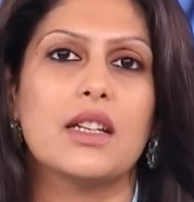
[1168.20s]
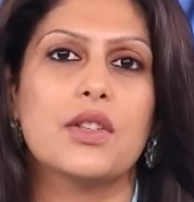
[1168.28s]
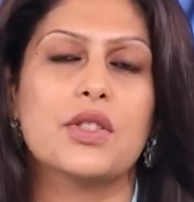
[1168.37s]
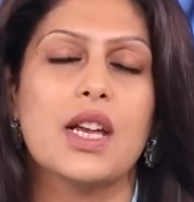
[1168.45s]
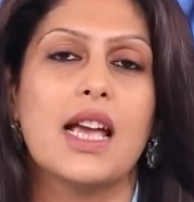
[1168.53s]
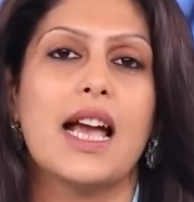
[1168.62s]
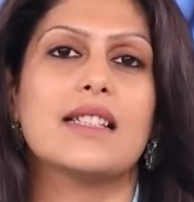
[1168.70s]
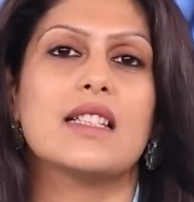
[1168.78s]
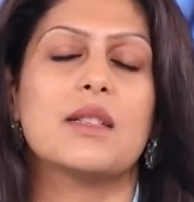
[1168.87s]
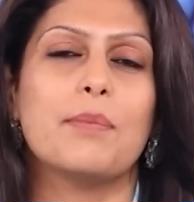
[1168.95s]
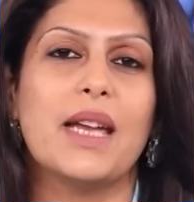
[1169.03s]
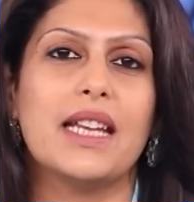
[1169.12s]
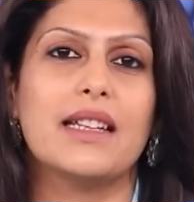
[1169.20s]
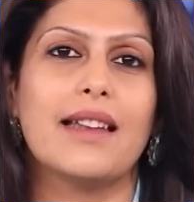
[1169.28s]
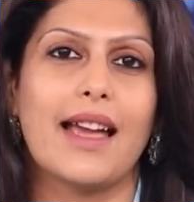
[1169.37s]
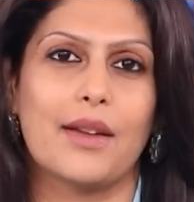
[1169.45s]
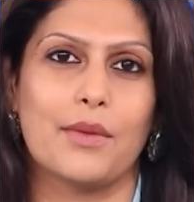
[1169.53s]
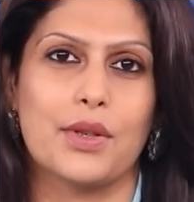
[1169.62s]
English as its main
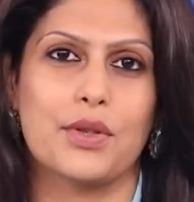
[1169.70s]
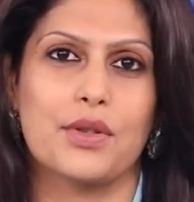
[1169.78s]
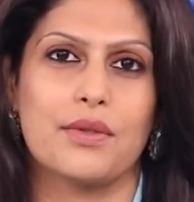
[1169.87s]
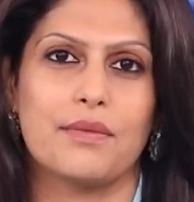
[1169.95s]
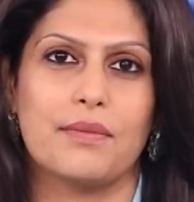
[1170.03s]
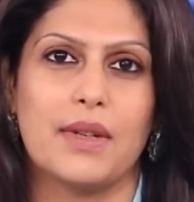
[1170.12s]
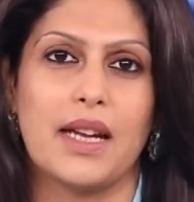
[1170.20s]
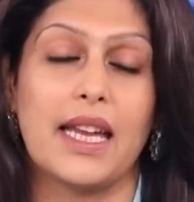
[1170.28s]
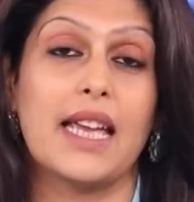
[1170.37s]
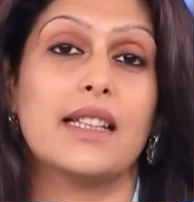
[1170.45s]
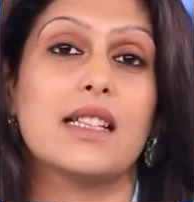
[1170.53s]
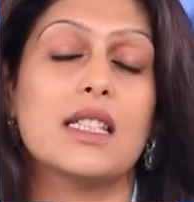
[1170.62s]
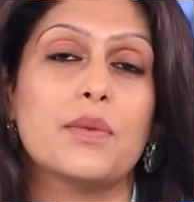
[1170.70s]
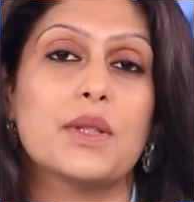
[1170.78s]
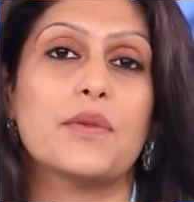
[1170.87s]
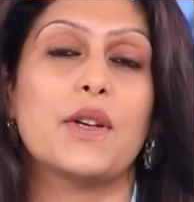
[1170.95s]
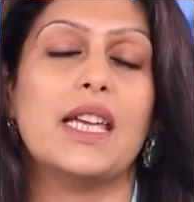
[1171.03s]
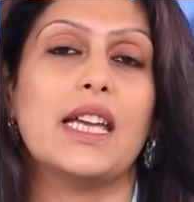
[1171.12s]
language. Again, this
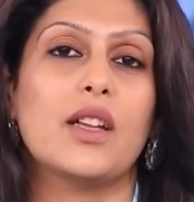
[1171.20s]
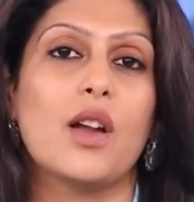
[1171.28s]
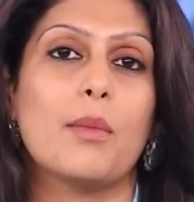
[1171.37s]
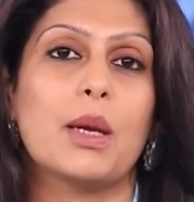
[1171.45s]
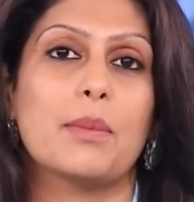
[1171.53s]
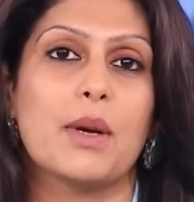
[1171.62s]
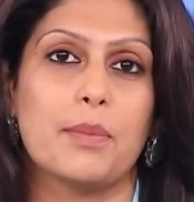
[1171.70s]
was for economic